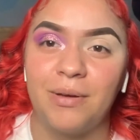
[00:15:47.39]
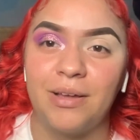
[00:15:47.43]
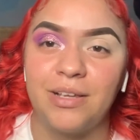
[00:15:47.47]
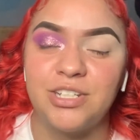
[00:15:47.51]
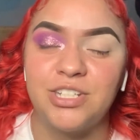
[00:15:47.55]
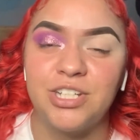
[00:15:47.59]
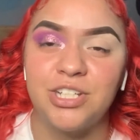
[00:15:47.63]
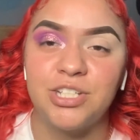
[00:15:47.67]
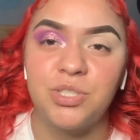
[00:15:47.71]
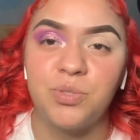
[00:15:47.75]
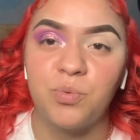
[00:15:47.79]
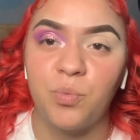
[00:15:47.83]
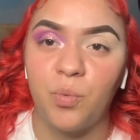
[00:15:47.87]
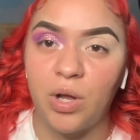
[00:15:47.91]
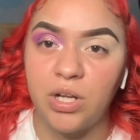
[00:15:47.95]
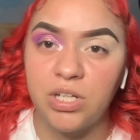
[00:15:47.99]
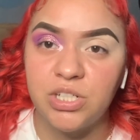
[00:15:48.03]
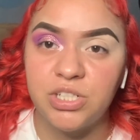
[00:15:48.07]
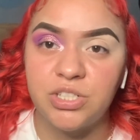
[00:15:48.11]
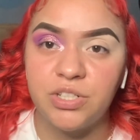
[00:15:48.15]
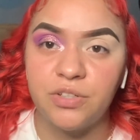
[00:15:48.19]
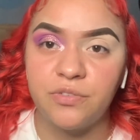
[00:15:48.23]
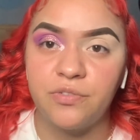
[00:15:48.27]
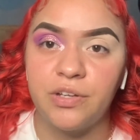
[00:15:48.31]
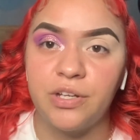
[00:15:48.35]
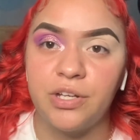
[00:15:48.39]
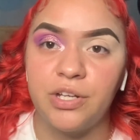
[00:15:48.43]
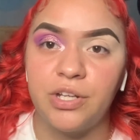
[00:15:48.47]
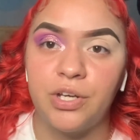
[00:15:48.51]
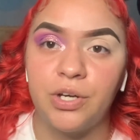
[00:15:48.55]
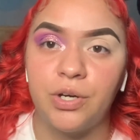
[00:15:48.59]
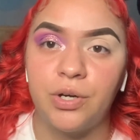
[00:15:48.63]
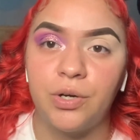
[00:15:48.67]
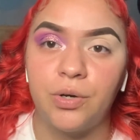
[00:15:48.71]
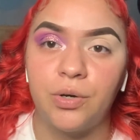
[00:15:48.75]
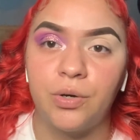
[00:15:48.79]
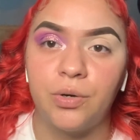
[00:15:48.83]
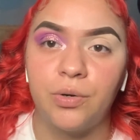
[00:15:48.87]
Just watch the
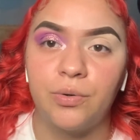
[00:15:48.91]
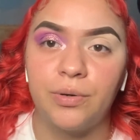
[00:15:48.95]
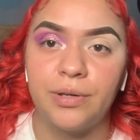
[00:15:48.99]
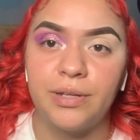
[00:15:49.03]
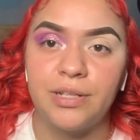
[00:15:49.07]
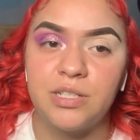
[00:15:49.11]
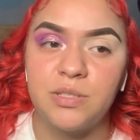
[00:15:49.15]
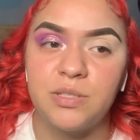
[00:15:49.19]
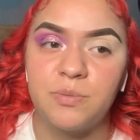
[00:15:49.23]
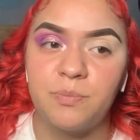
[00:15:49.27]
video. It's